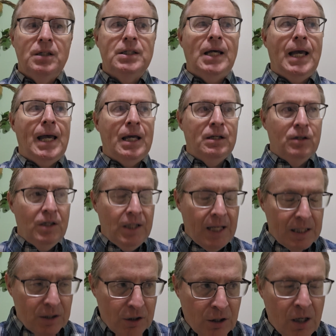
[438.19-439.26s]
can
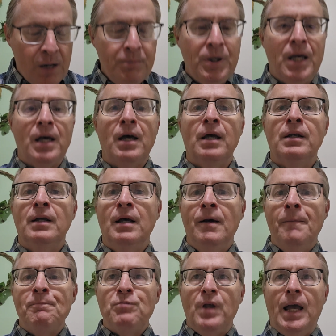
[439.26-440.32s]
come in
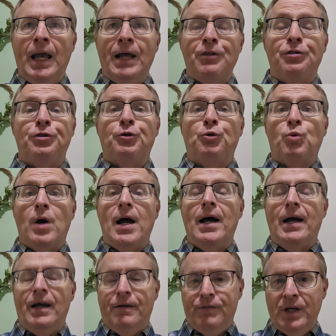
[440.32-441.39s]
and
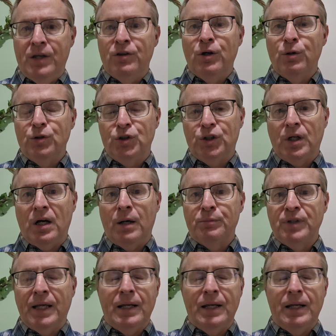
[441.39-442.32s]
thrive in those jobs.